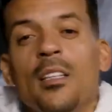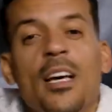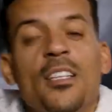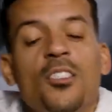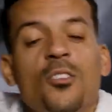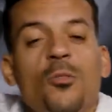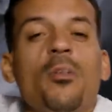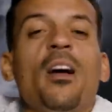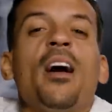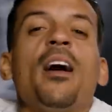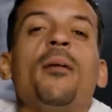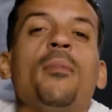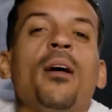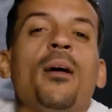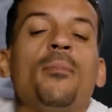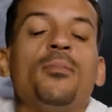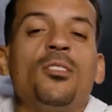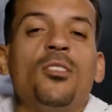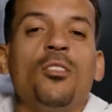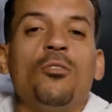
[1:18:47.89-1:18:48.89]
That's a wrap.
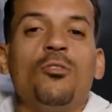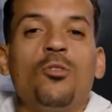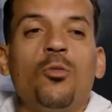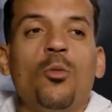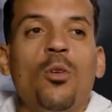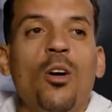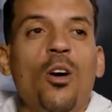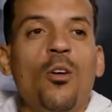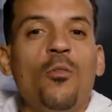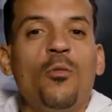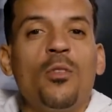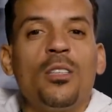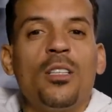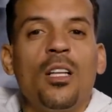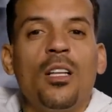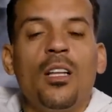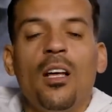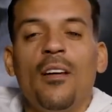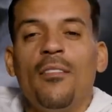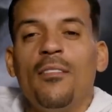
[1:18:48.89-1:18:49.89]
Episode twelve with the
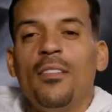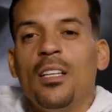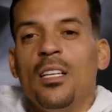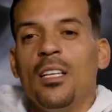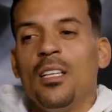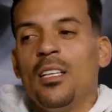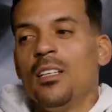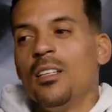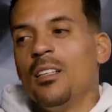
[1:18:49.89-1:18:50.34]
lovely